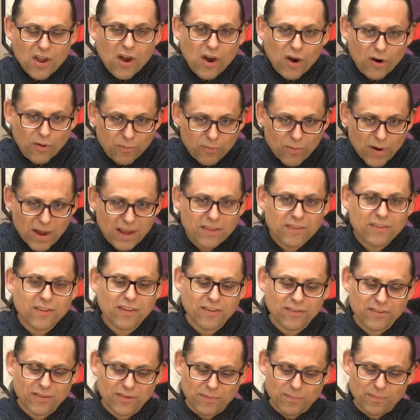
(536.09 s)
our
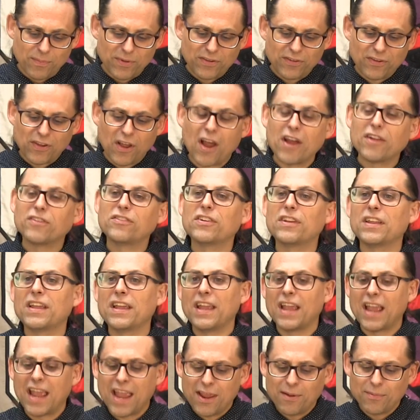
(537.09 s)
racism,
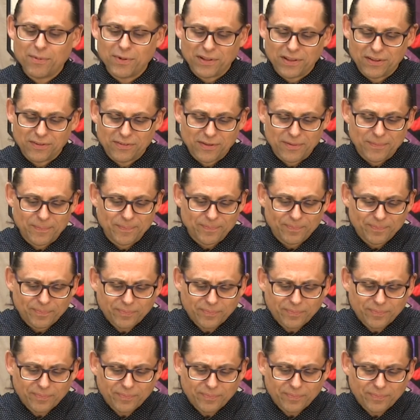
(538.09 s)
misogyny, ableism,